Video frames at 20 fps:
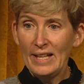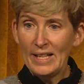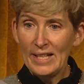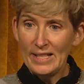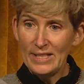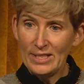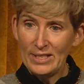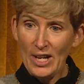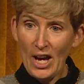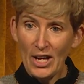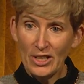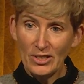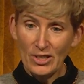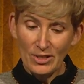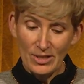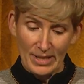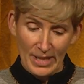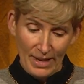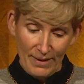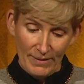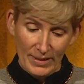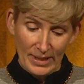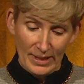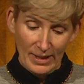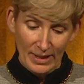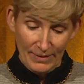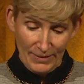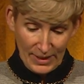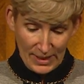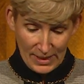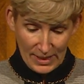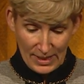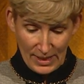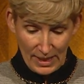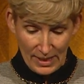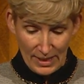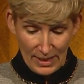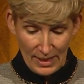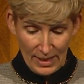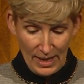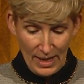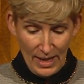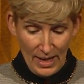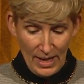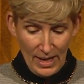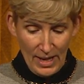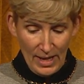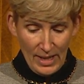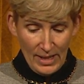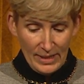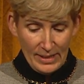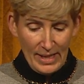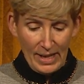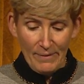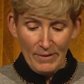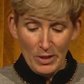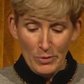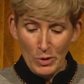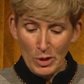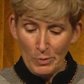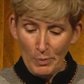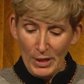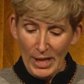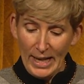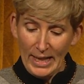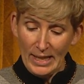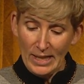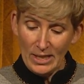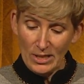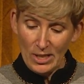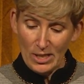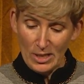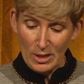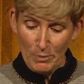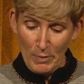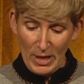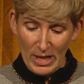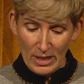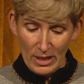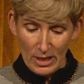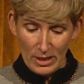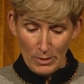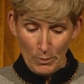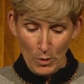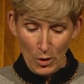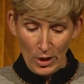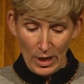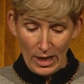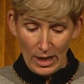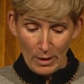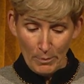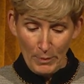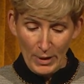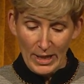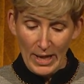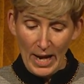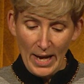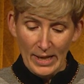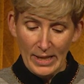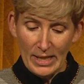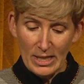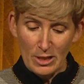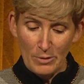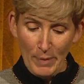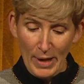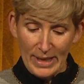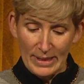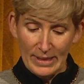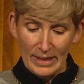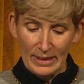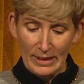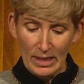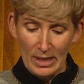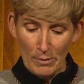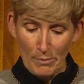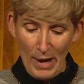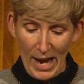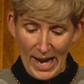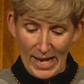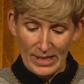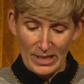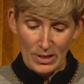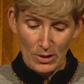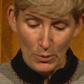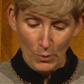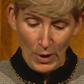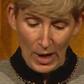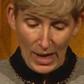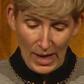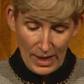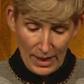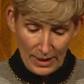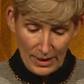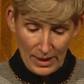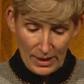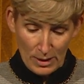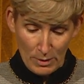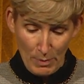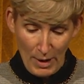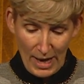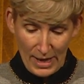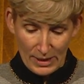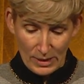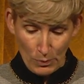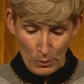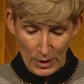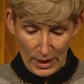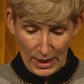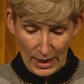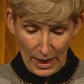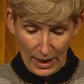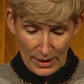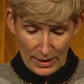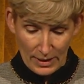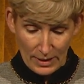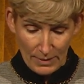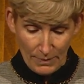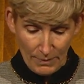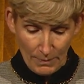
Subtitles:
is Dr. David Livingston. David was planning to speak this morning, but unexpectedly passed away this past weekend.